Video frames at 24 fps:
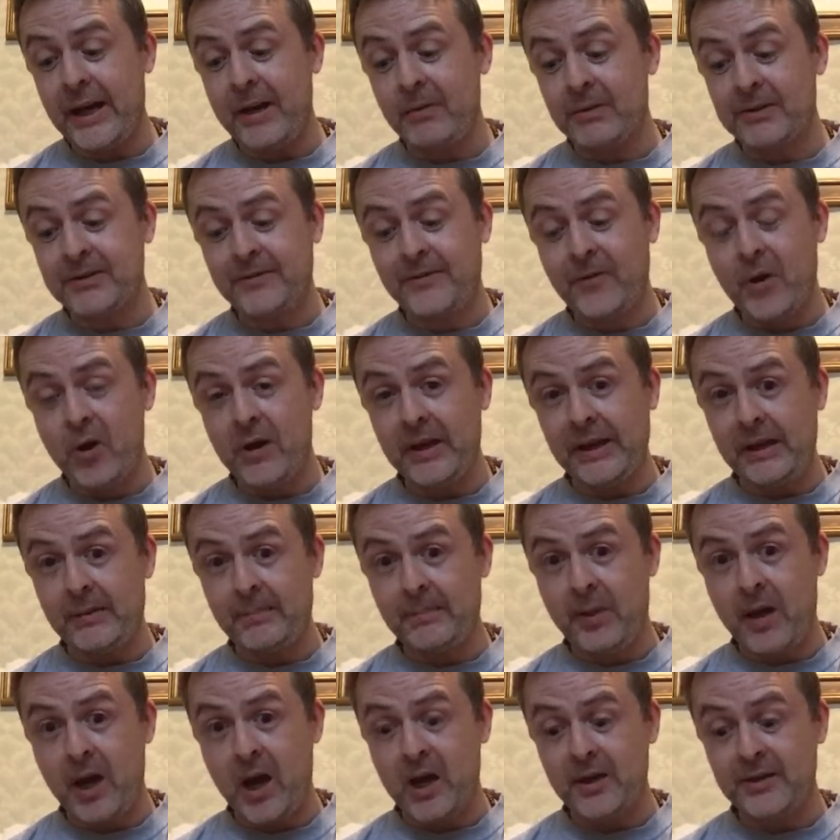it was falling
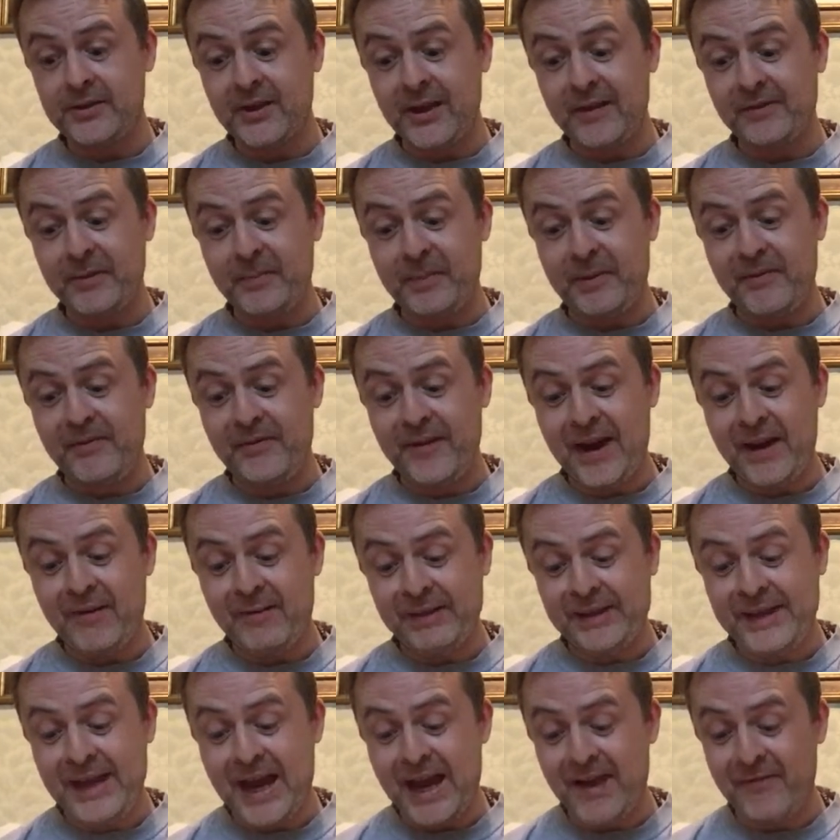apart, so I have to be
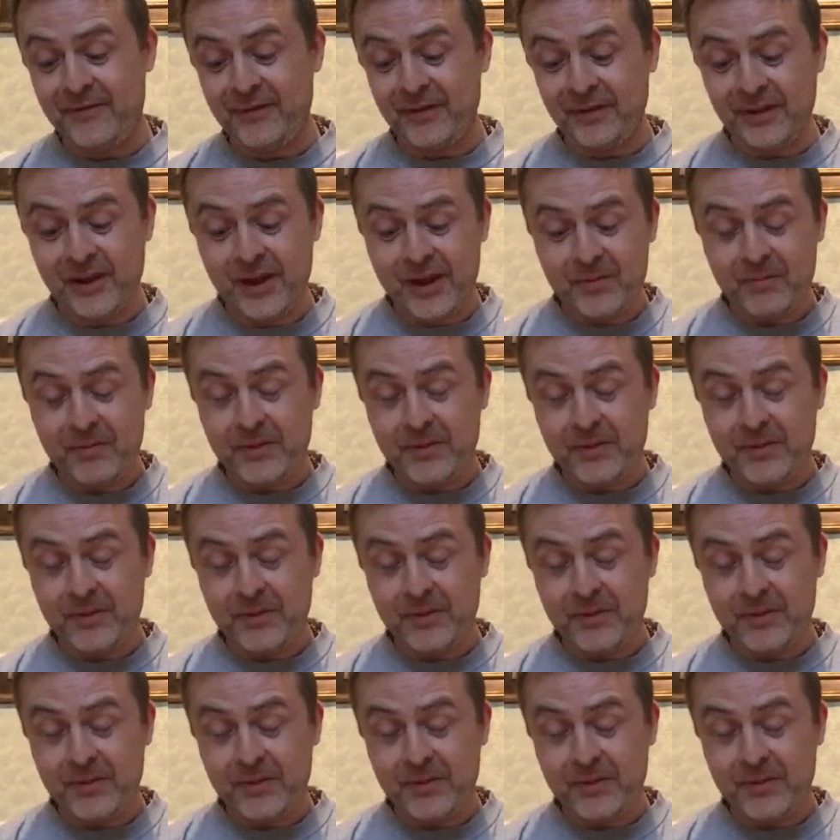very careful